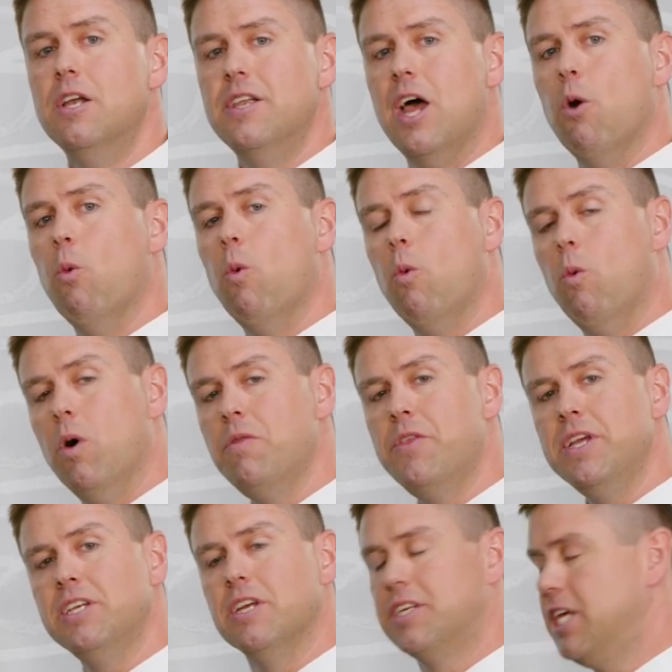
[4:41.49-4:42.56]
Now, one
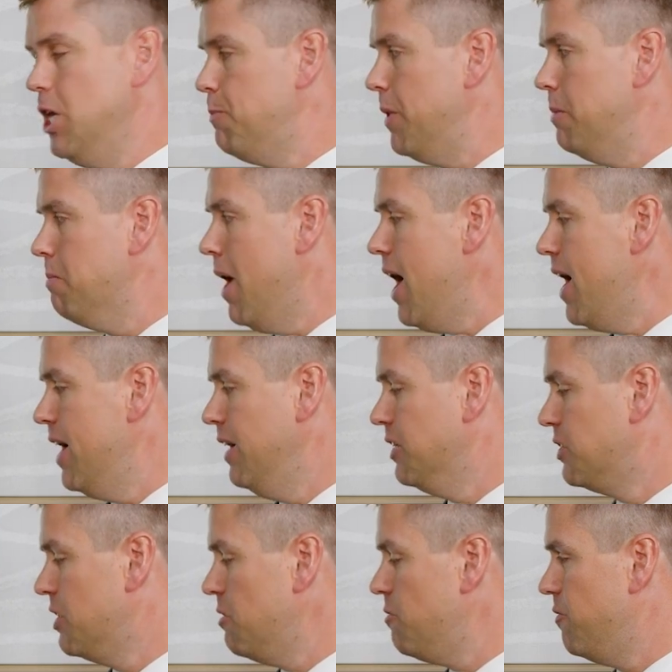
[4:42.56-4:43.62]
thing to keep in mind
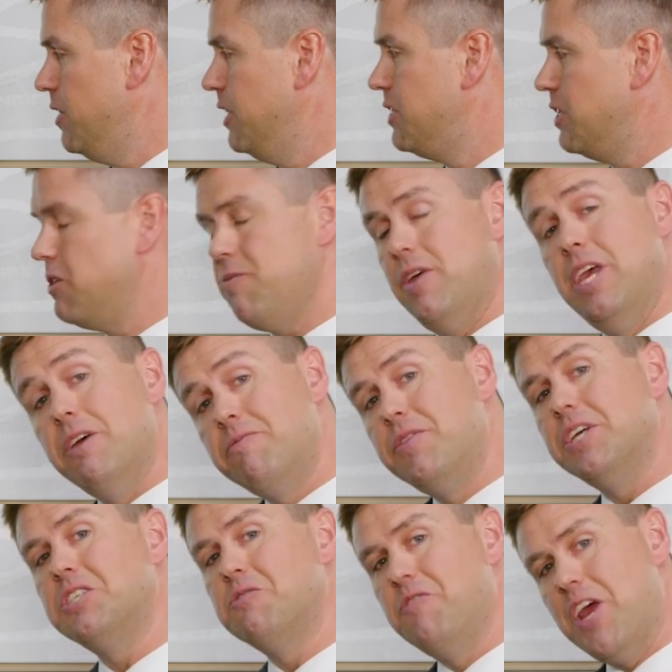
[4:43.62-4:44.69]
is if
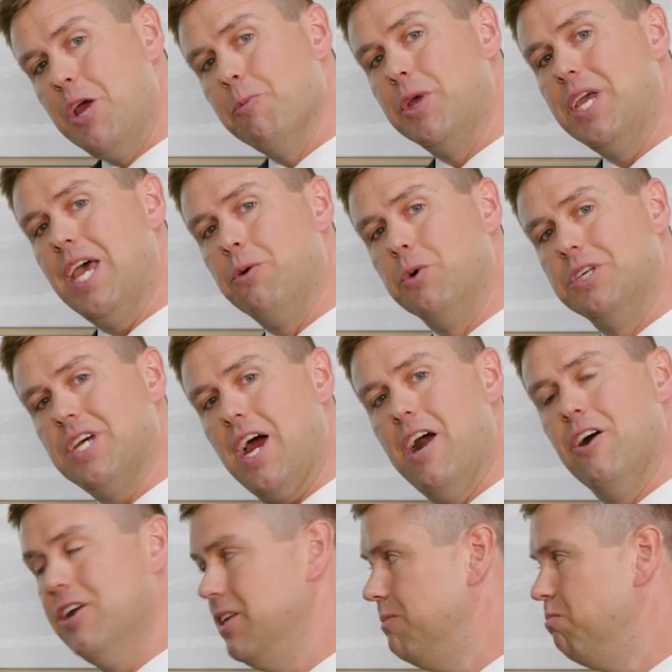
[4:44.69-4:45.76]
this family had
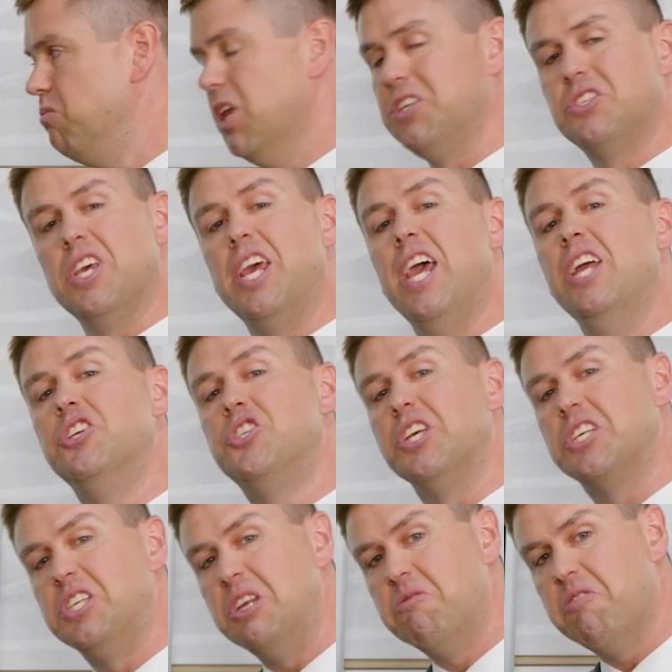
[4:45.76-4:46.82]
retired at, let's say, age
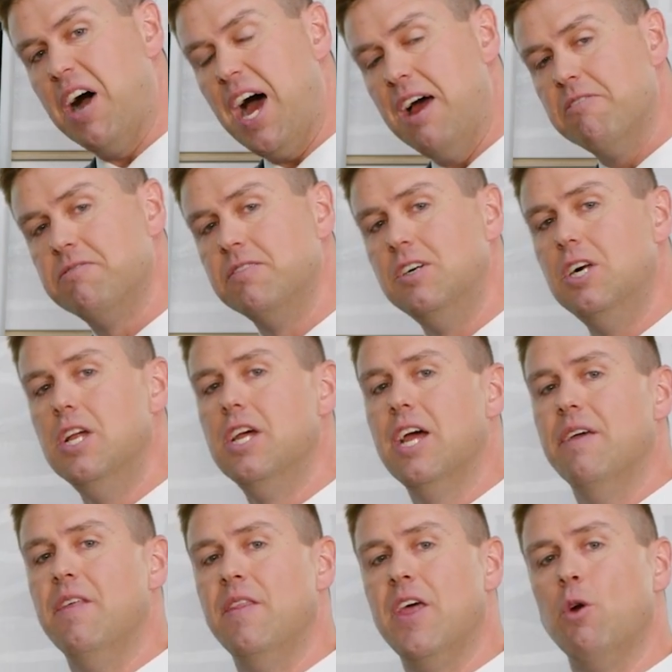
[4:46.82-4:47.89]
65,
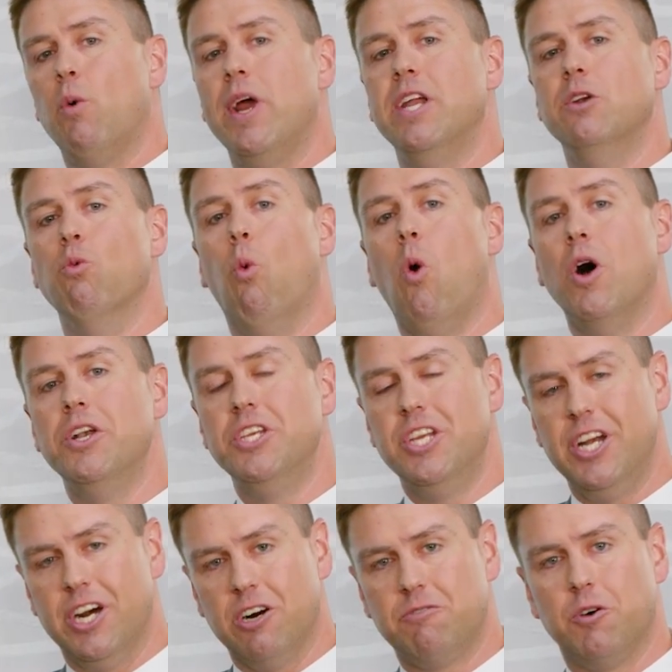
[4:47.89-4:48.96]
and then they waited 1
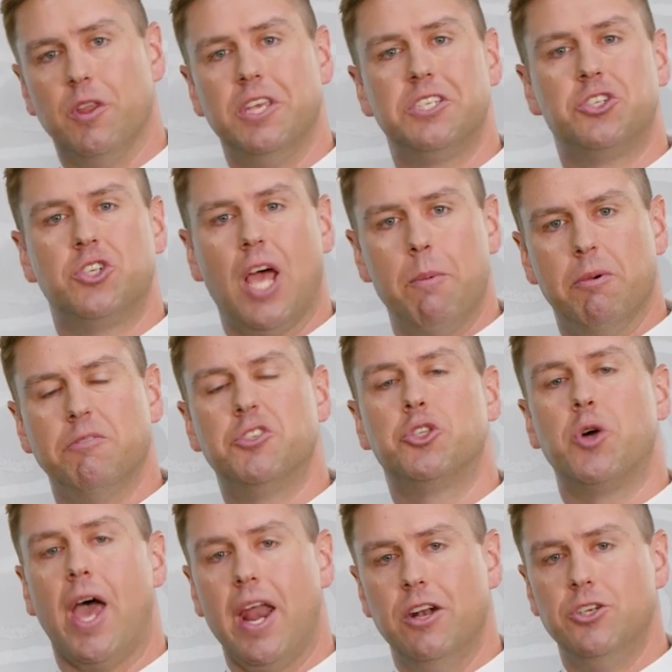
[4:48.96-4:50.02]
year for this type of
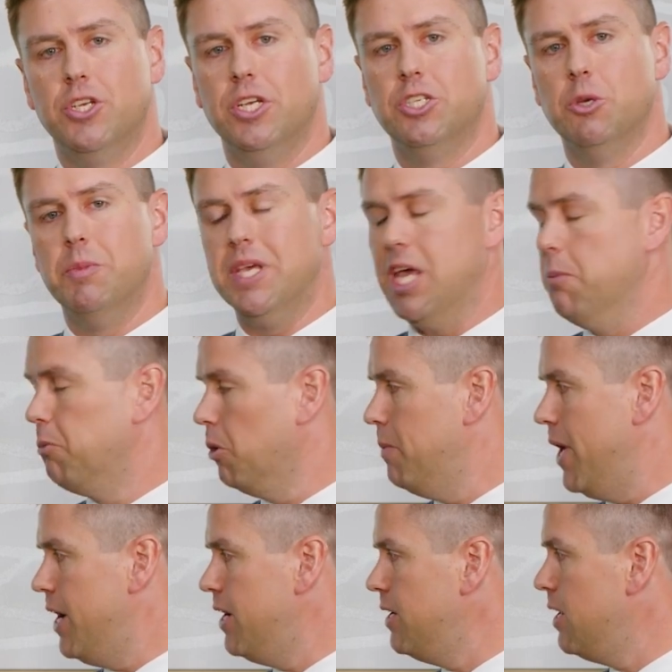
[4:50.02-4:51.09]
strategy to be
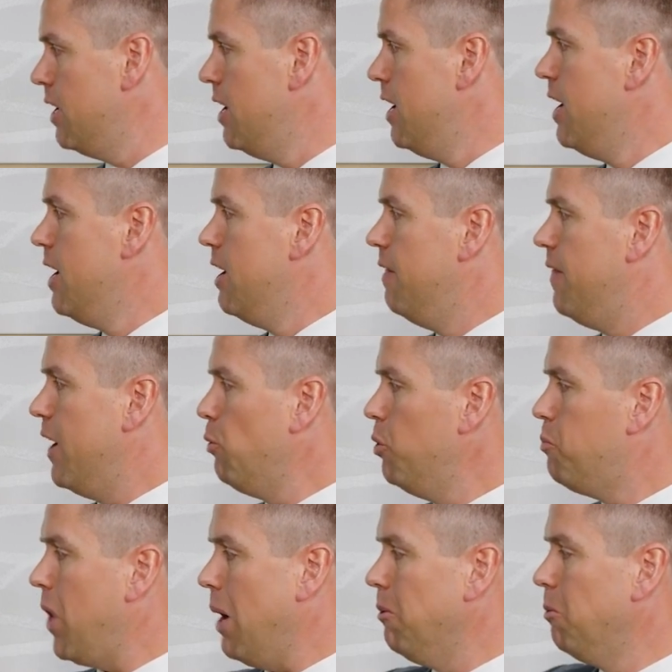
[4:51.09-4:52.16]
implemented, they
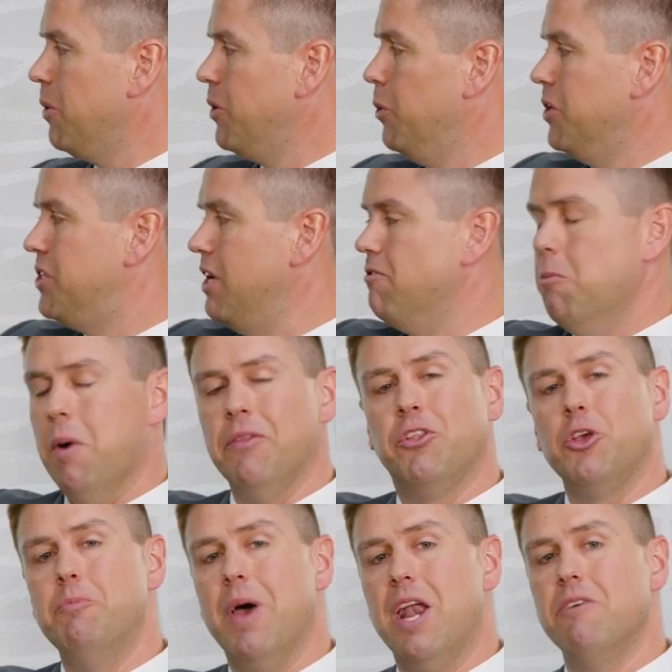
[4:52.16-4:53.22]
would probably receive a
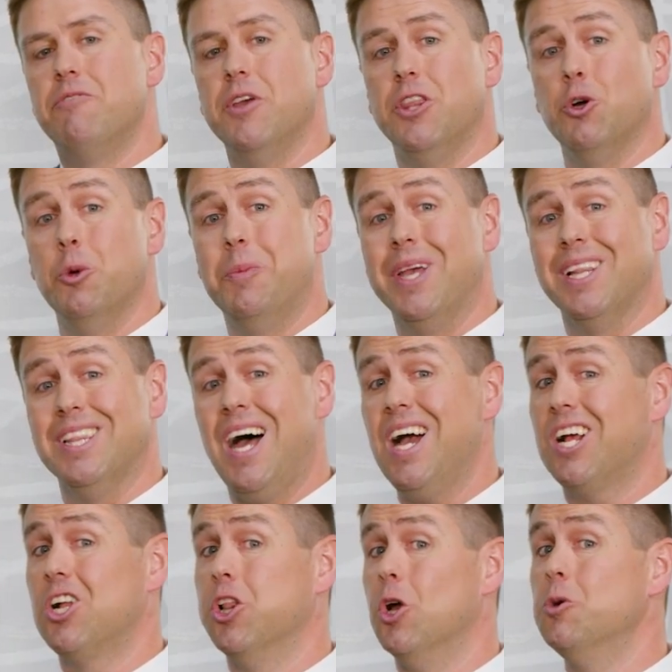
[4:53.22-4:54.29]
monthly benefit that would be a
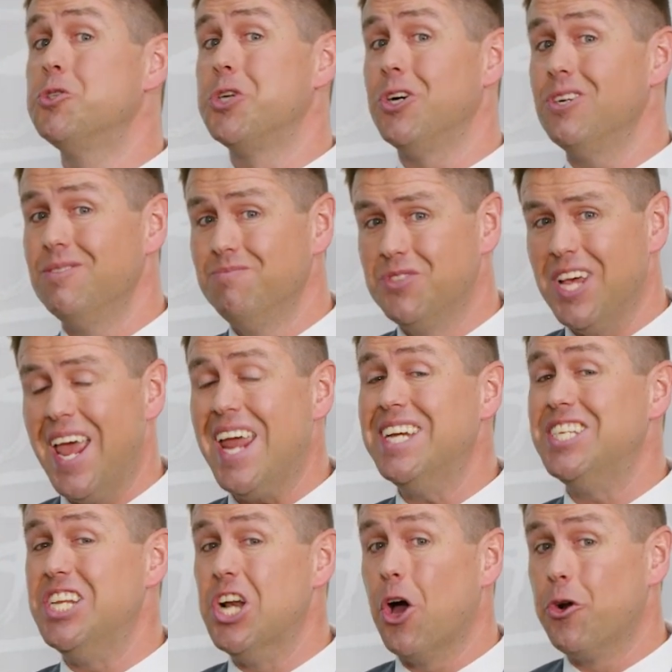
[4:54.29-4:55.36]
lot closer to
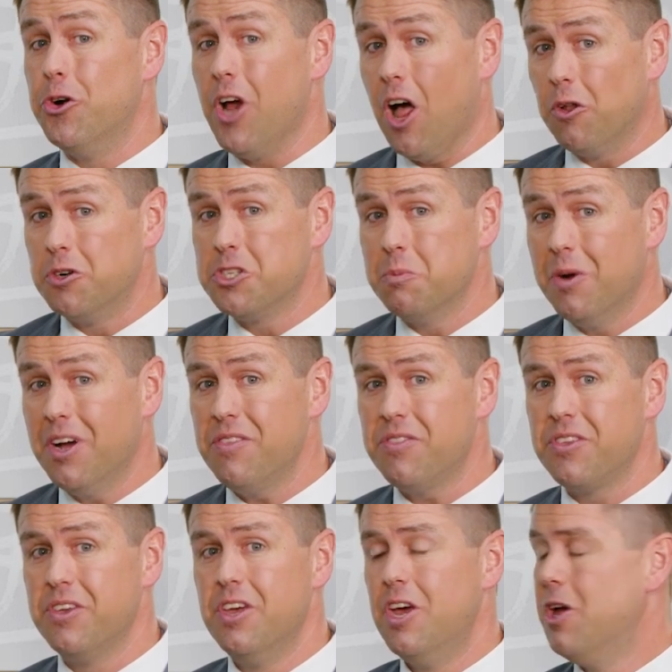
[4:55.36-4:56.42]
$1,800 a
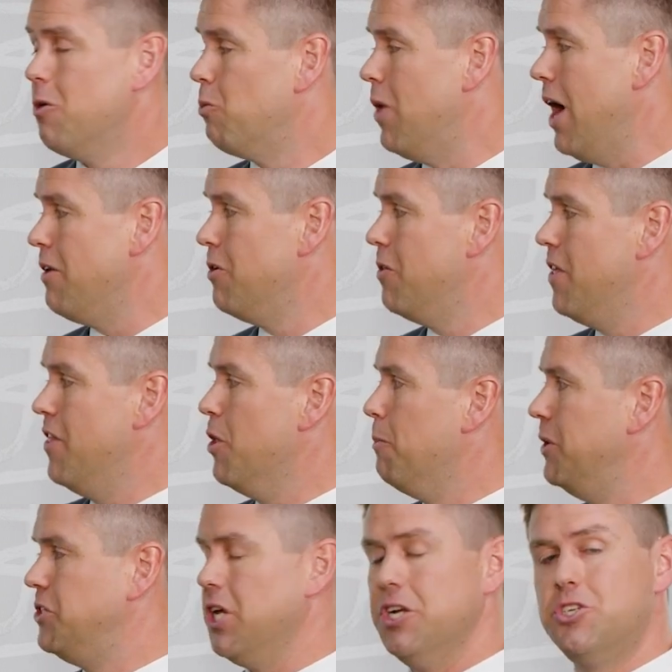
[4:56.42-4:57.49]
month rather than the
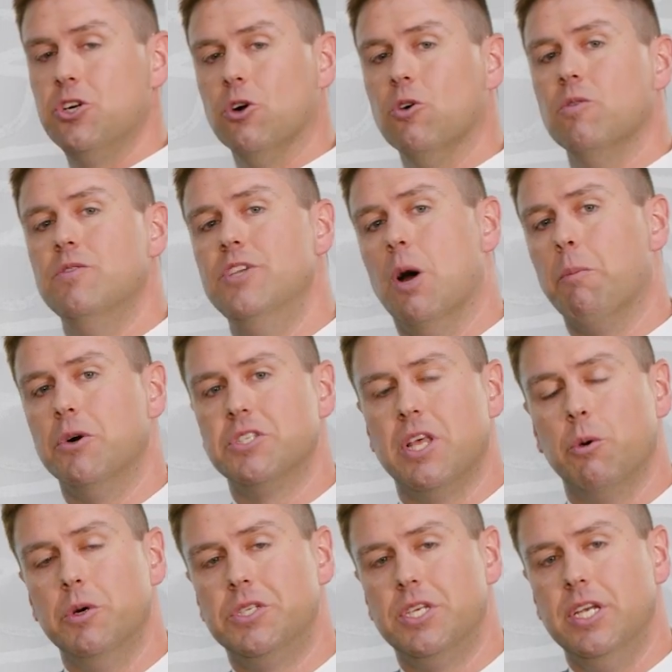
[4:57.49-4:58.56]
potential numbers
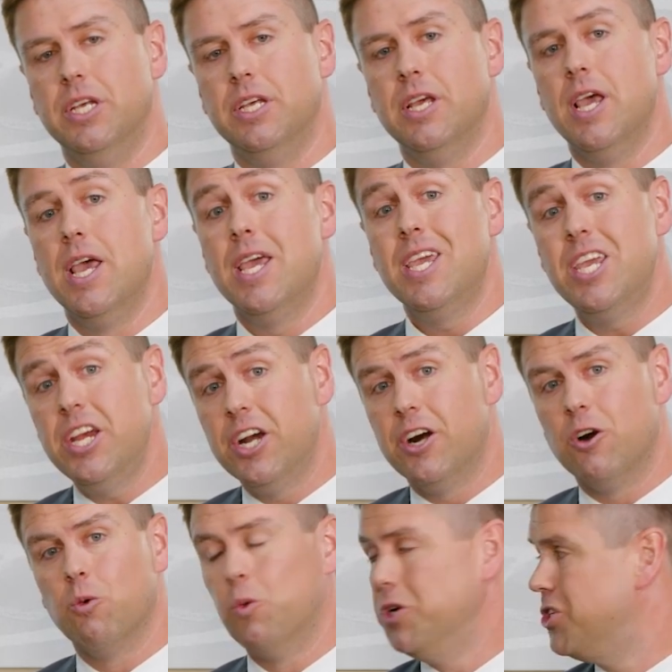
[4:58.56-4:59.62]
that we see
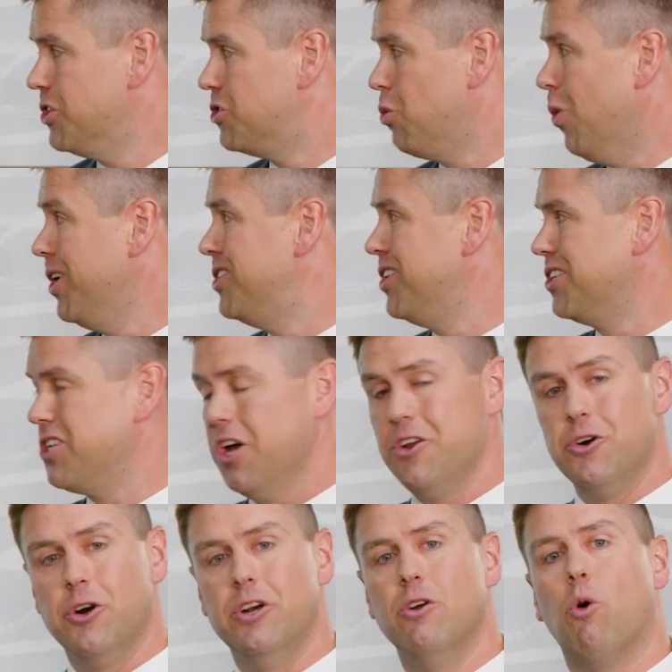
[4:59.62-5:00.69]
here, which is
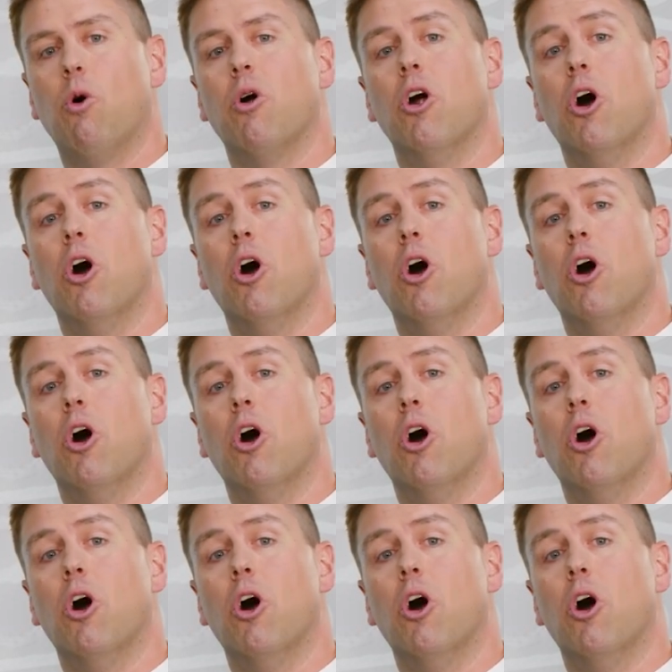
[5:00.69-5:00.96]
$2,600 or